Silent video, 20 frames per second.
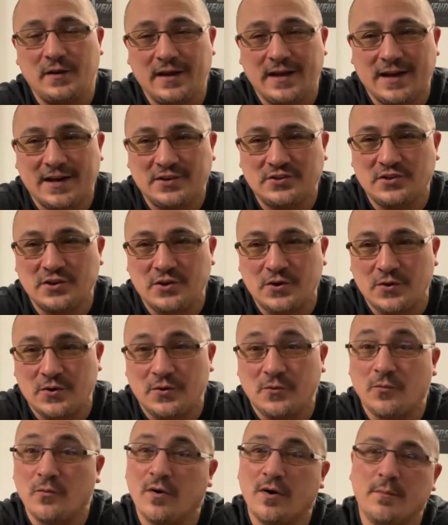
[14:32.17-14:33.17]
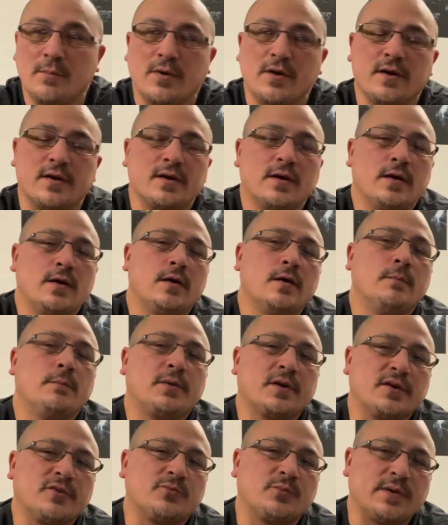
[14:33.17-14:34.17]
We actually go to Walmart
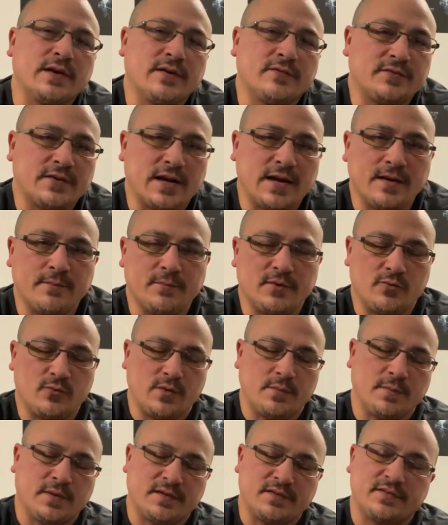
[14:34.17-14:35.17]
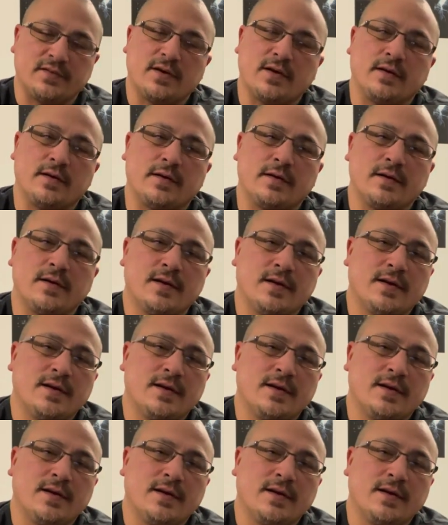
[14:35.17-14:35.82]
because we have time between my son,